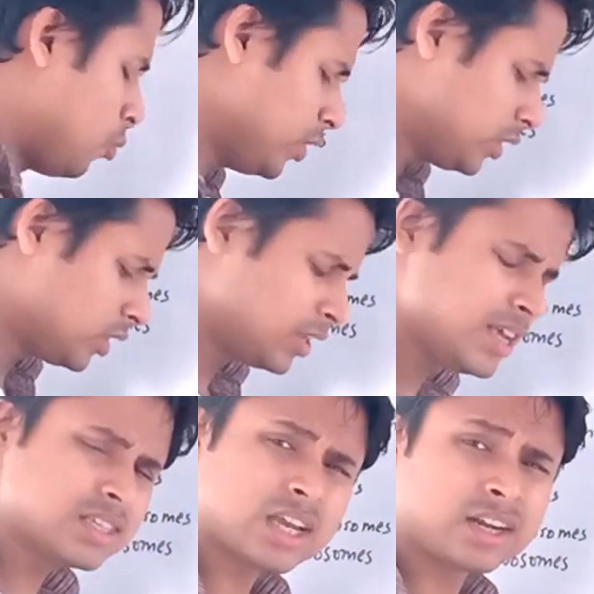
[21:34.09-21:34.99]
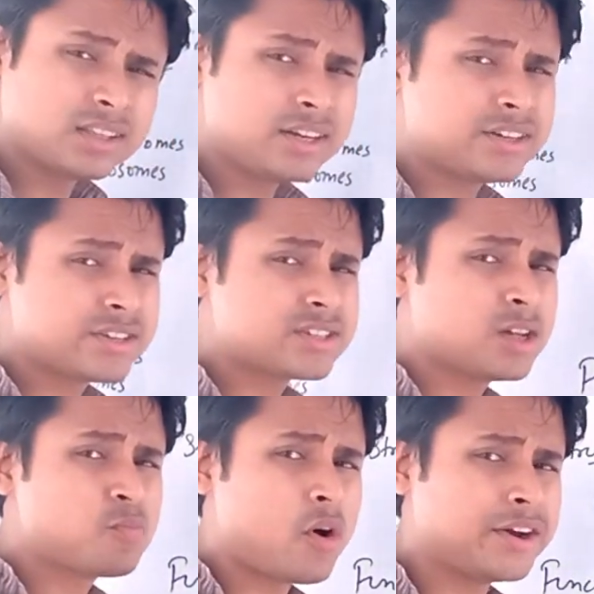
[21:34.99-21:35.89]
With this, another
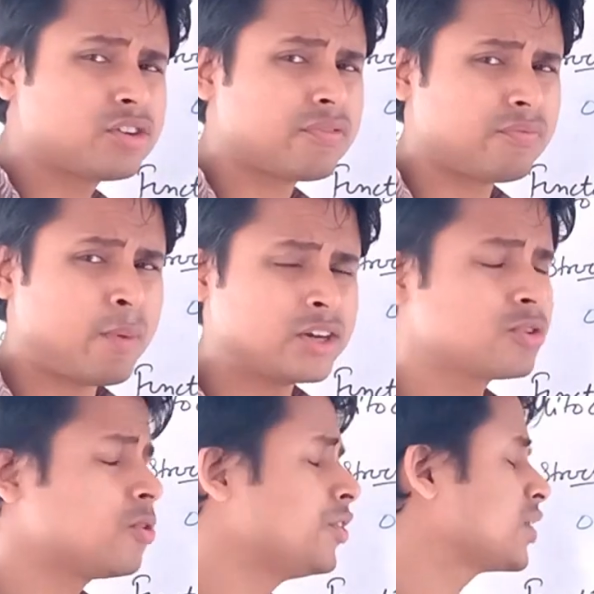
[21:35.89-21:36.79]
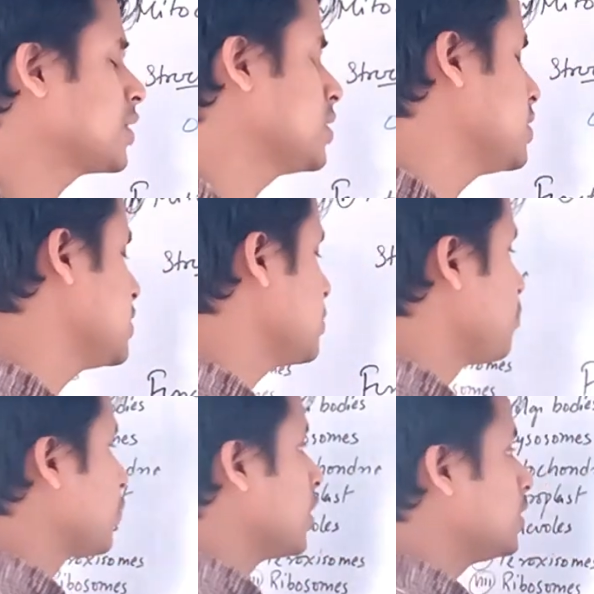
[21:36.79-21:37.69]
interesting point of mitochondria is
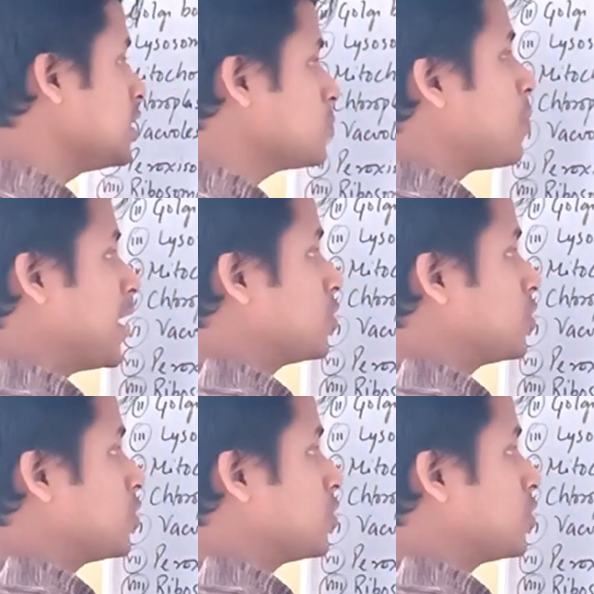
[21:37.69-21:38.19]
this